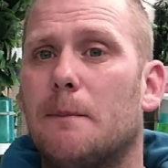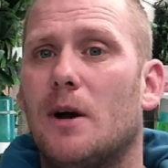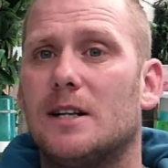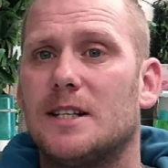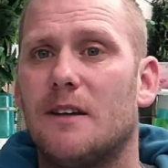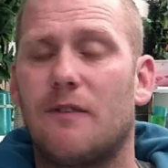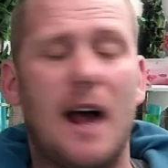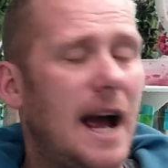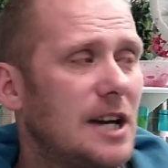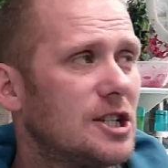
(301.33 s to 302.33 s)
birds in the
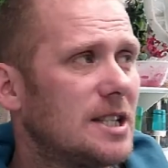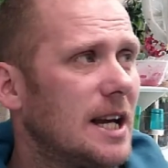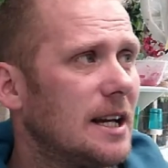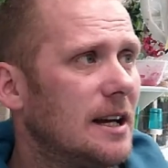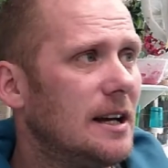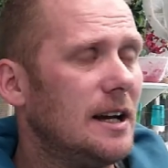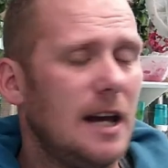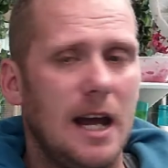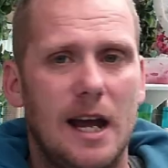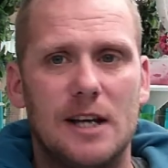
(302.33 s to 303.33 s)
flight. I just think
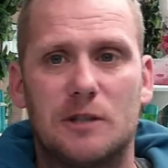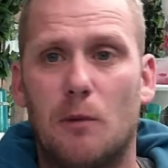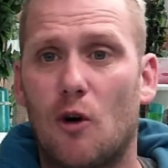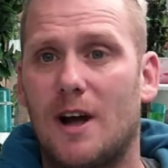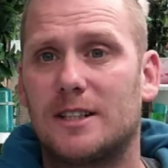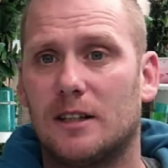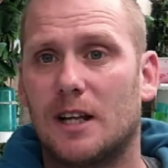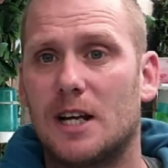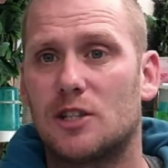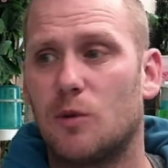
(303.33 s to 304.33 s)
it's more hassle than
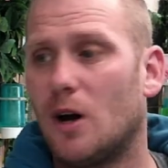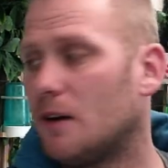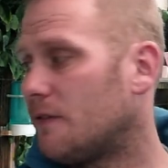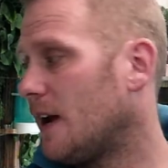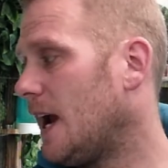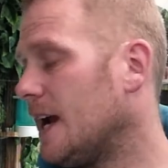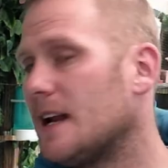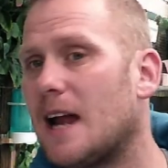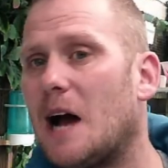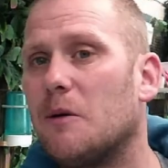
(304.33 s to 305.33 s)
it's worth, in
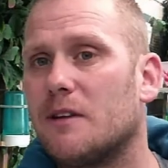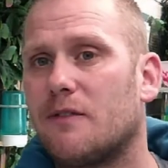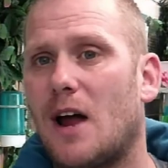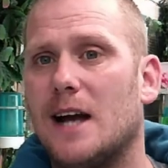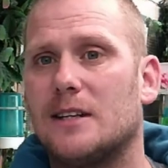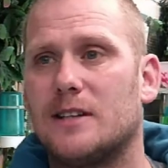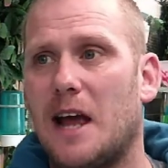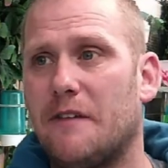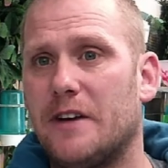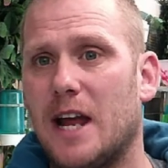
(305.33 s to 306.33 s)
and out of the flights,
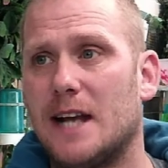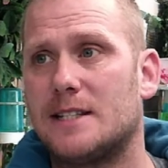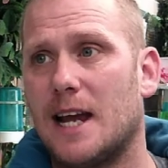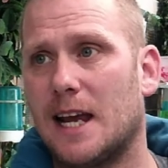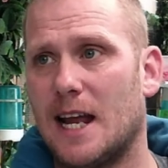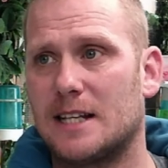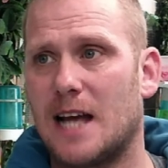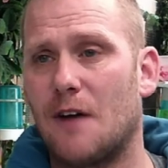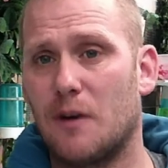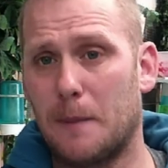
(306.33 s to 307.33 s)
every day taking eggs
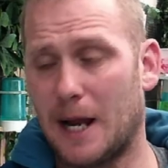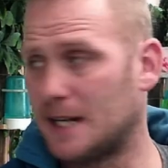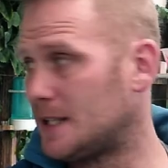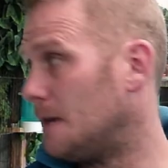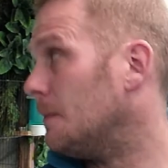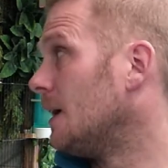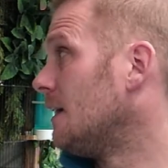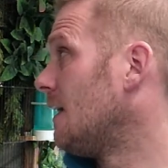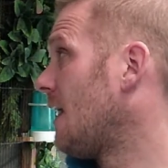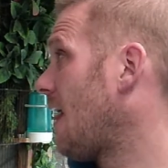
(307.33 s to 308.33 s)
out and replacing them.
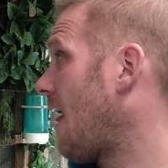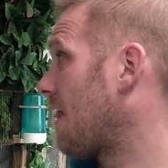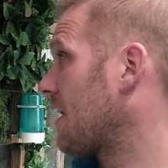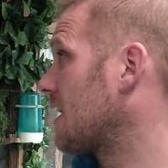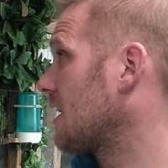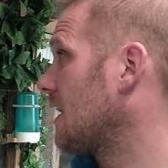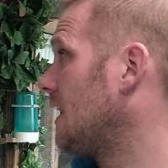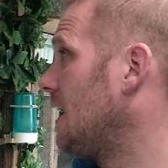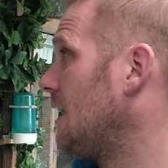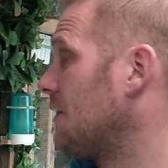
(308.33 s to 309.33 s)
I think
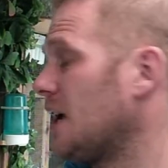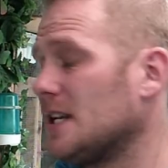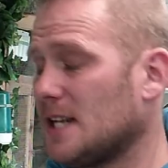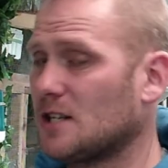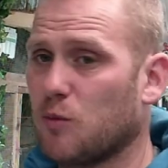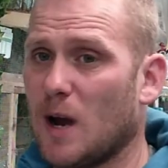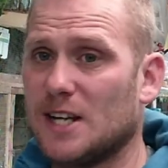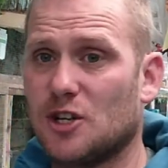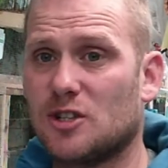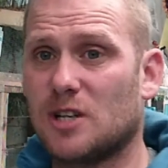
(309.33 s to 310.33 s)
the easiest way
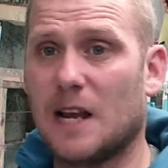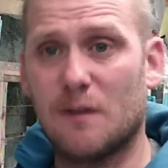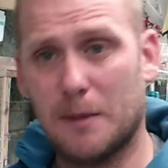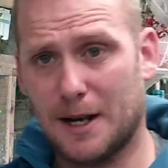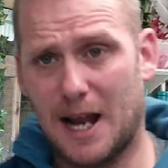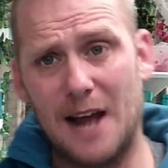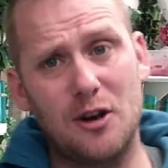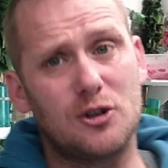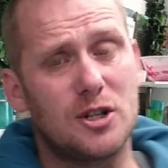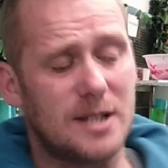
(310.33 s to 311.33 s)
is just to leave them and, and
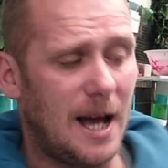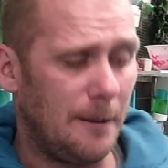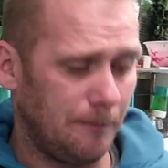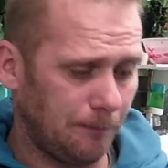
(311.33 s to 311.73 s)
not just that